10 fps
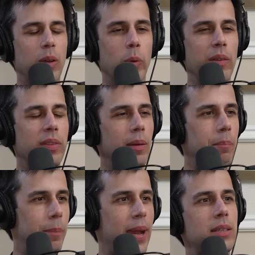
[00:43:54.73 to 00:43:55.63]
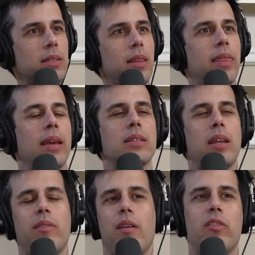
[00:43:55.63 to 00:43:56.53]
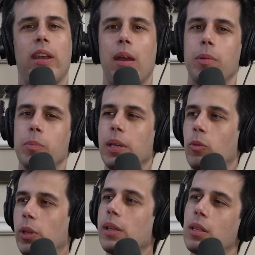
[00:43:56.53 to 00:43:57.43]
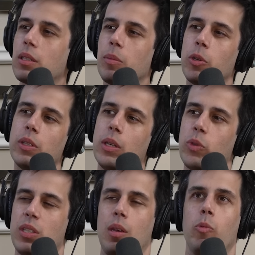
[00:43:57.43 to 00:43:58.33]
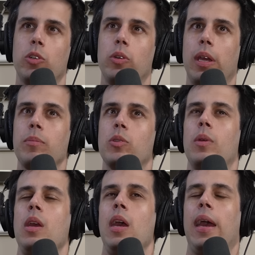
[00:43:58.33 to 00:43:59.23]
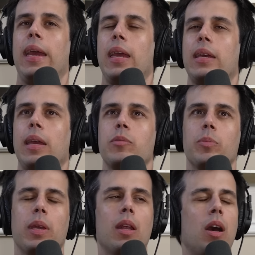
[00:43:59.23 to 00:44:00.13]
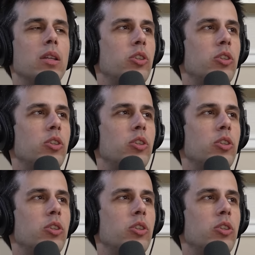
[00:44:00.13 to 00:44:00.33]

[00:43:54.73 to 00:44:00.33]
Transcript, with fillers: one of the best things that have ever happened to me related to community was someone who came to came to me uh,